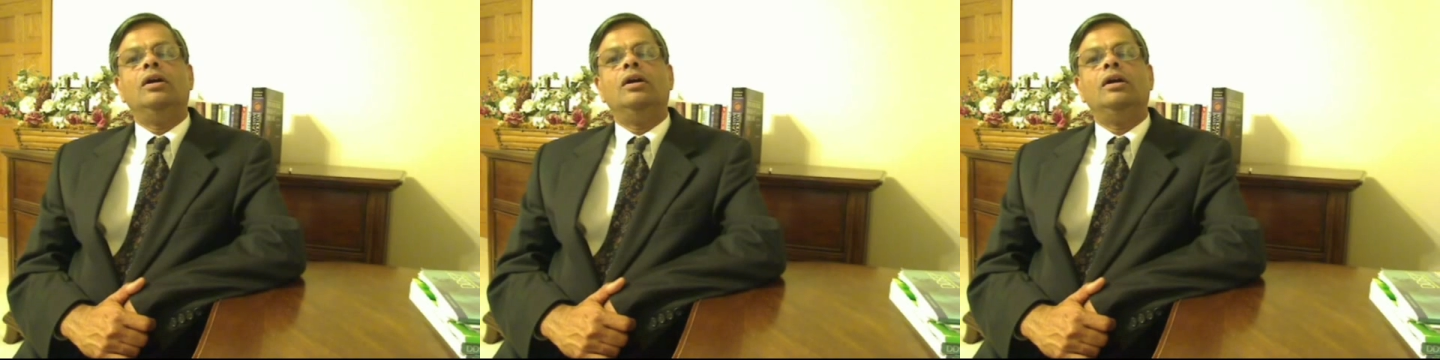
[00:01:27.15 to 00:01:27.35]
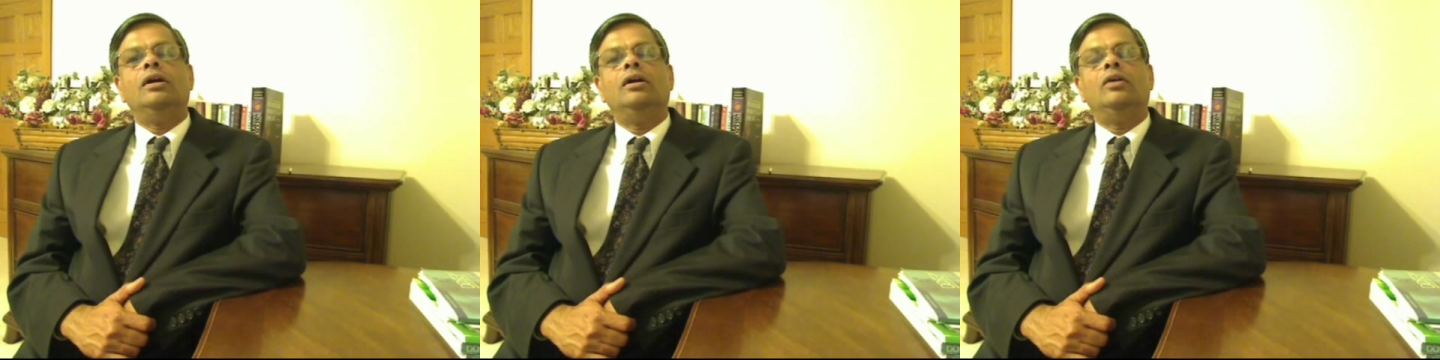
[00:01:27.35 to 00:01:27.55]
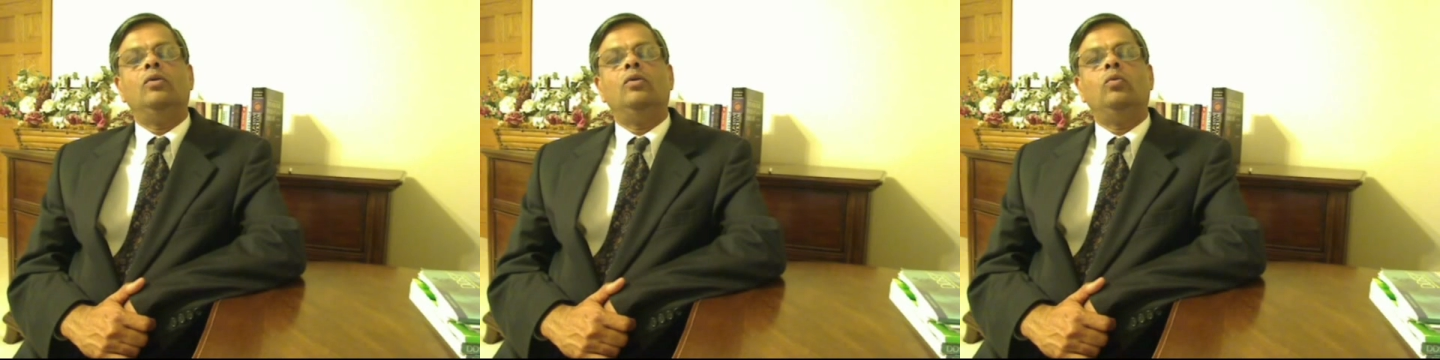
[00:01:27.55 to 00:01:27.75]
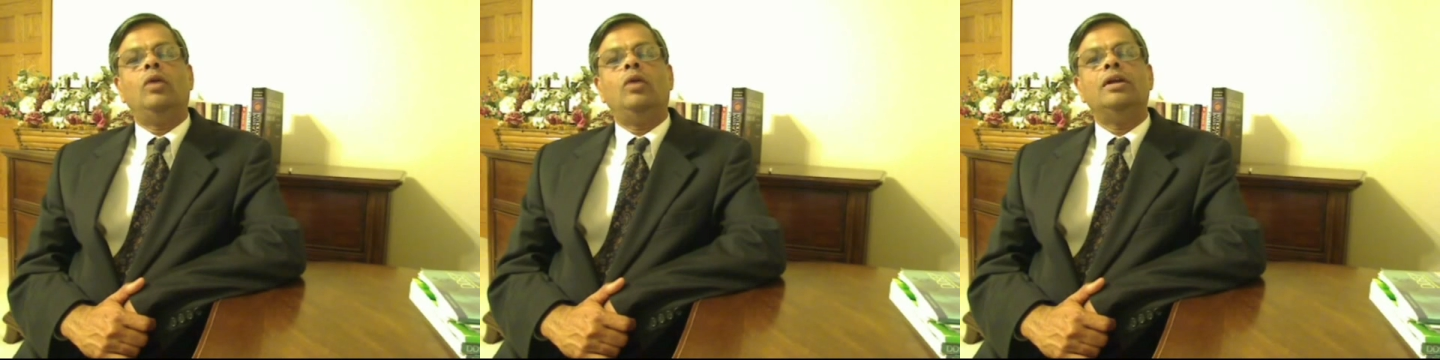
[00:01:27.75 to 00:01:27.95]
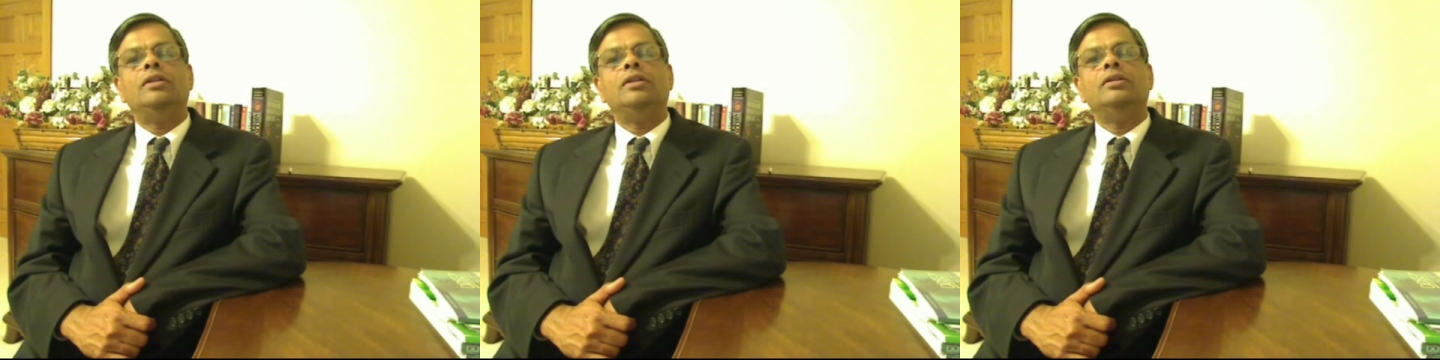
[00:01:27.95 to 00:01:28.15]
uh,
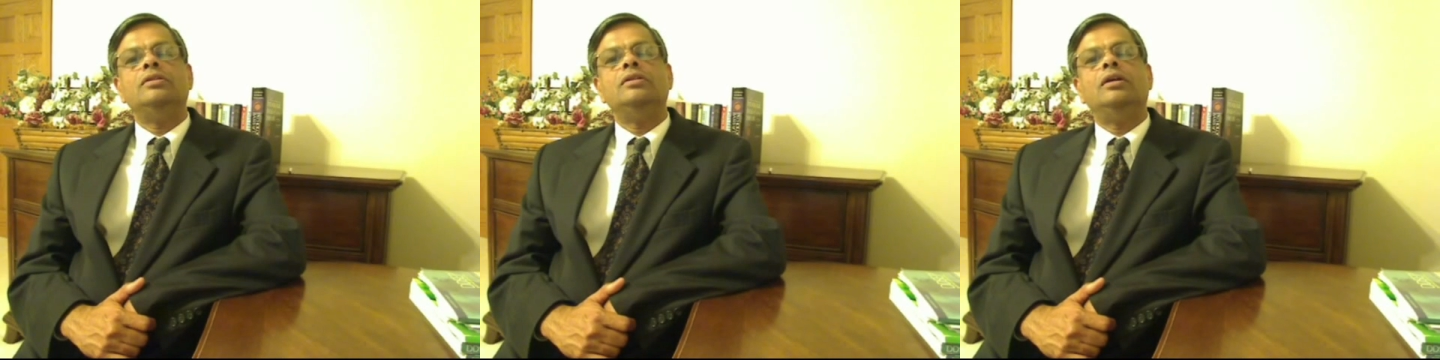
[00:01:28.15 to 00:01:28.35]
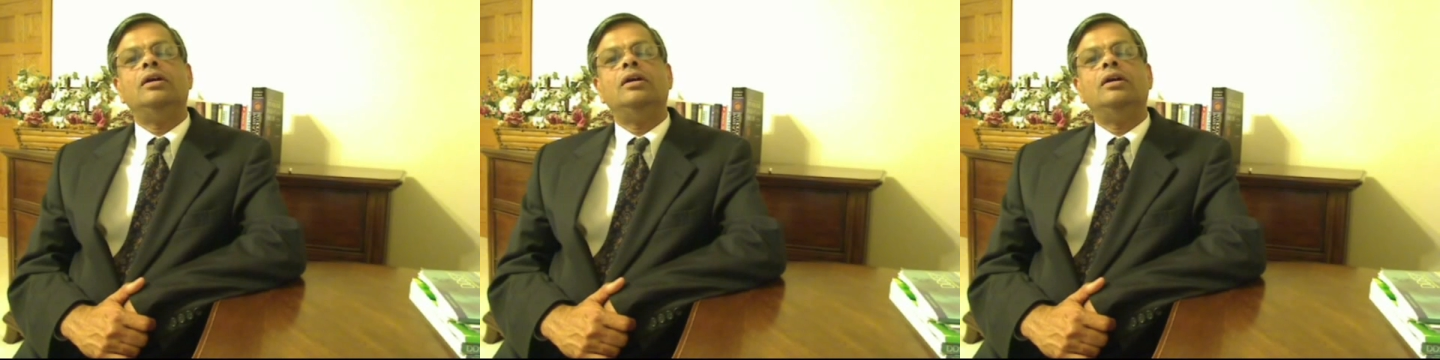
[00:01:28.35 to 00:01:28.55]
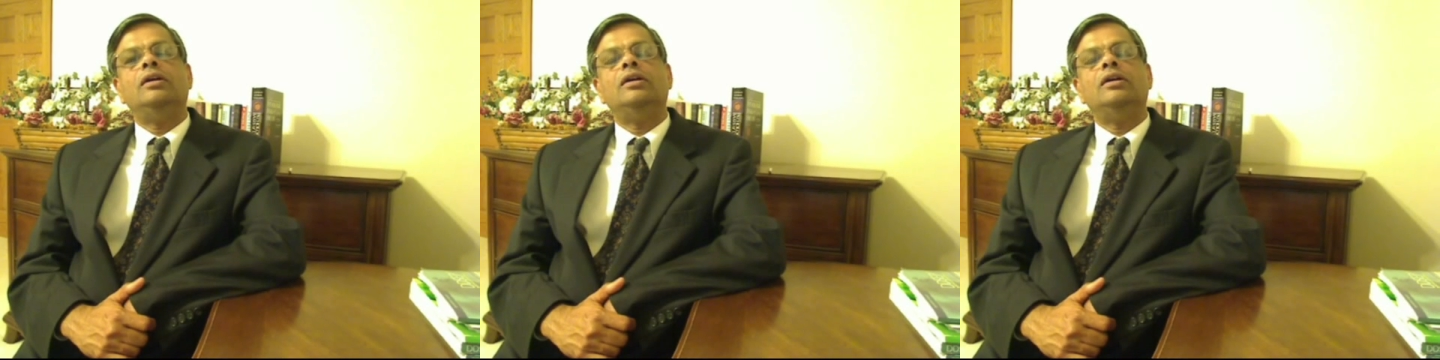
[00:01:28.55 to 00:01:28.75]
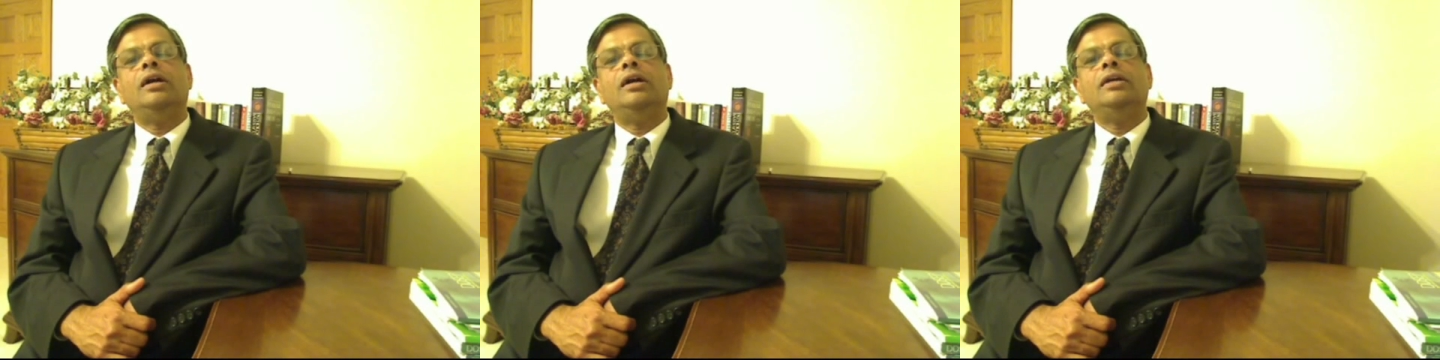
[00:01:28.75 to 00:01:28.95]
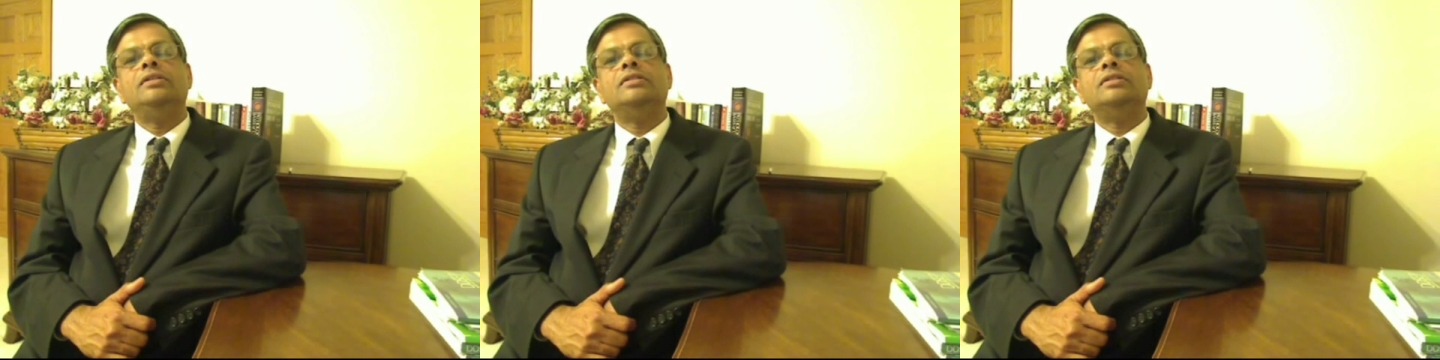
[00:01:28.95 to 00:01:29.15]
one uh,
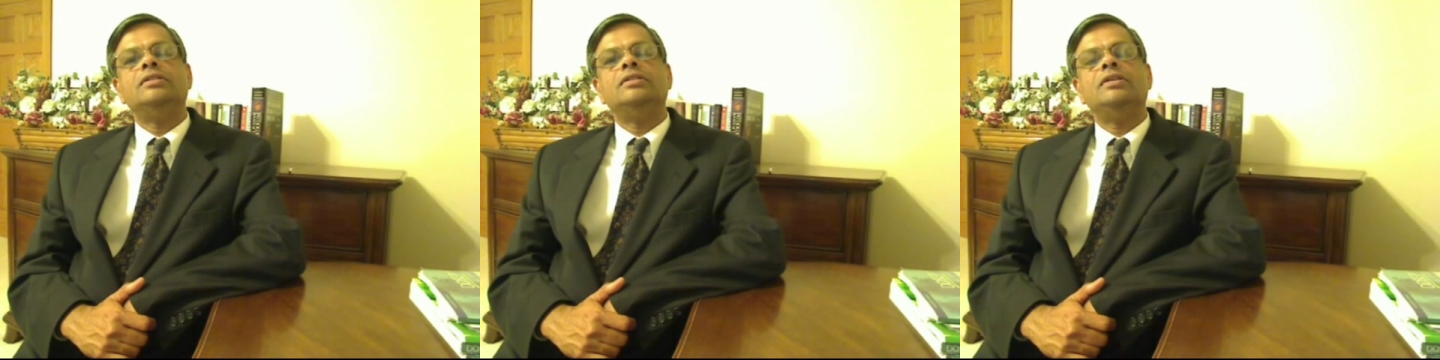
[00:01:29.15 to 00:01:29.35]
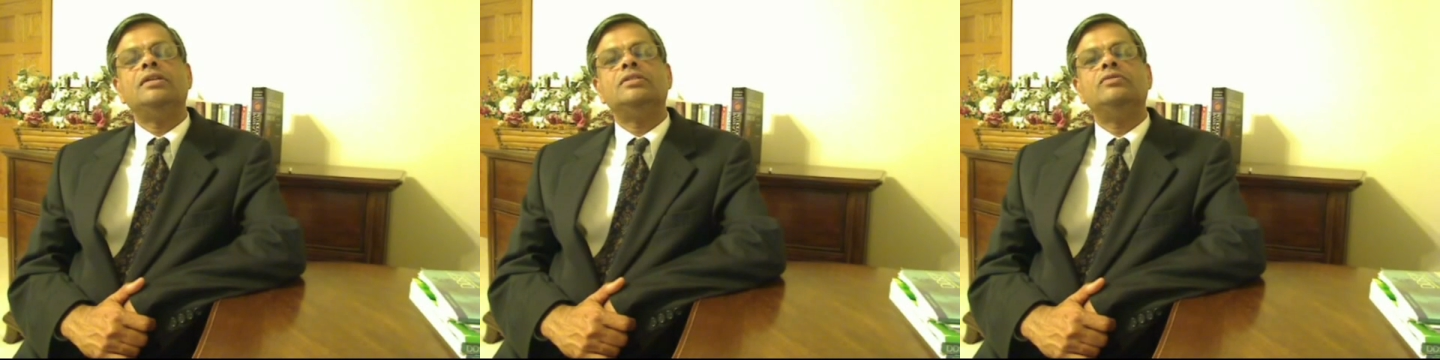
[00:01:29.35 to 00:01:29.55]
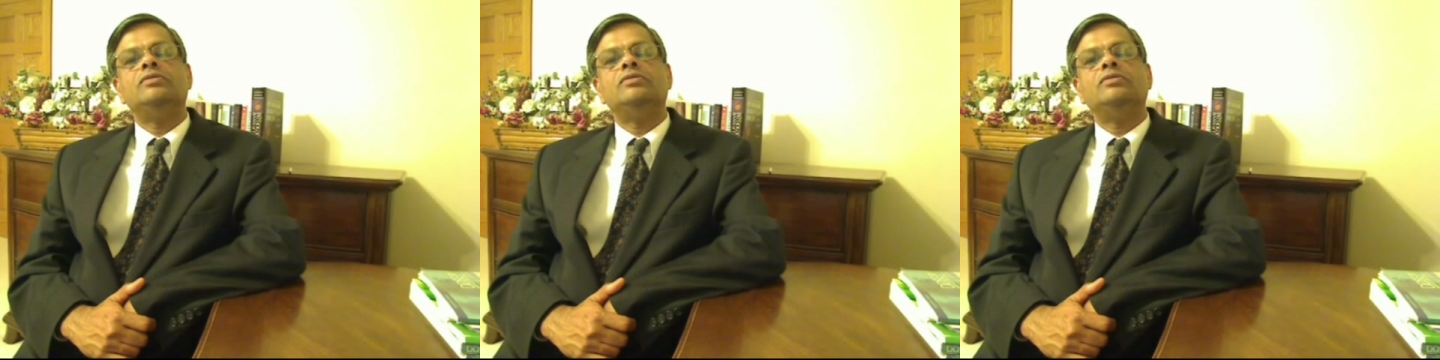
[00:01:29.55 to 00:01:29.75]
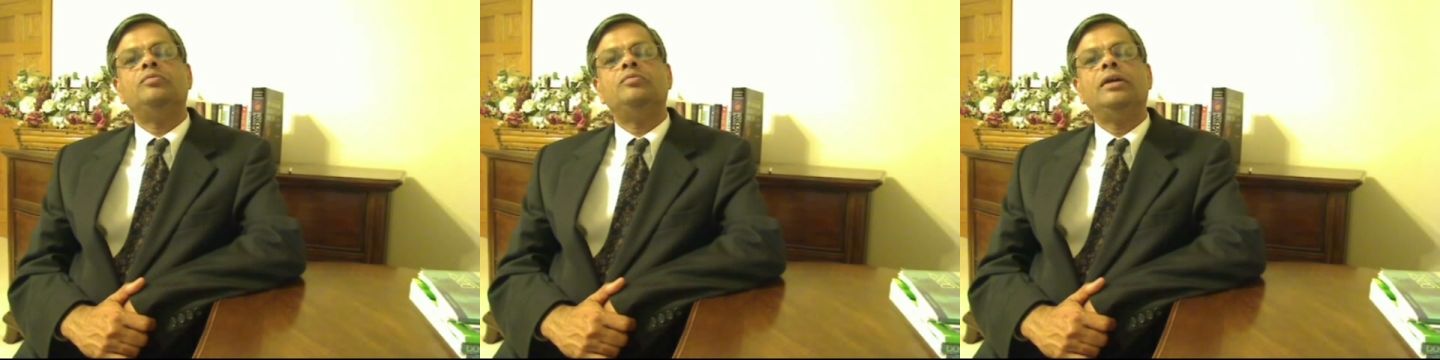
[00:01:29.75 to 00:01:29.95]
highly suggestive of